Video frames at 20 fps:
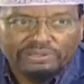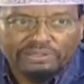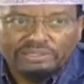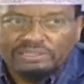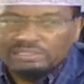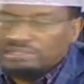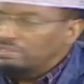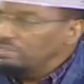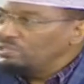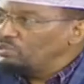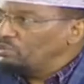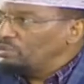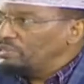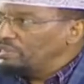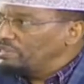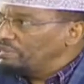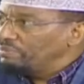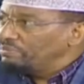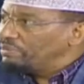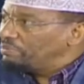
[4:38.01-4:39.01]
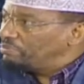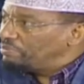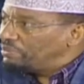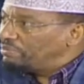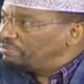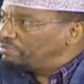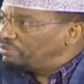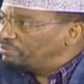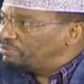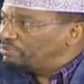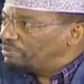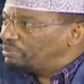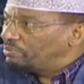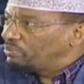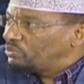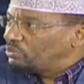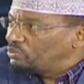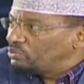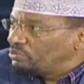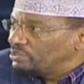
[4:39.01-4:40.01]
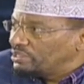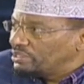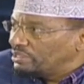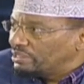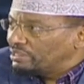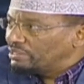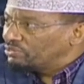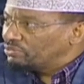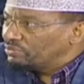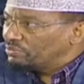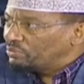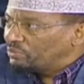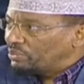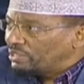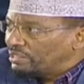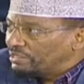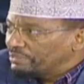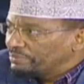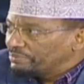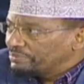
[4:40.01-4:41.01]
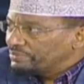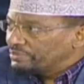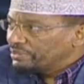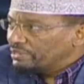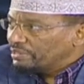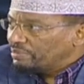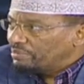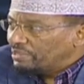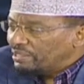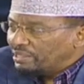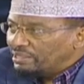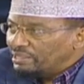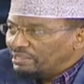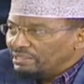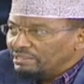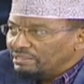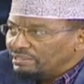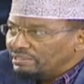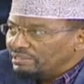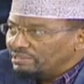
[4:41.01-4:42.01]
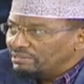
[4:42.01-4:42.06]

This is the way people do it in the rest of the world. But I think this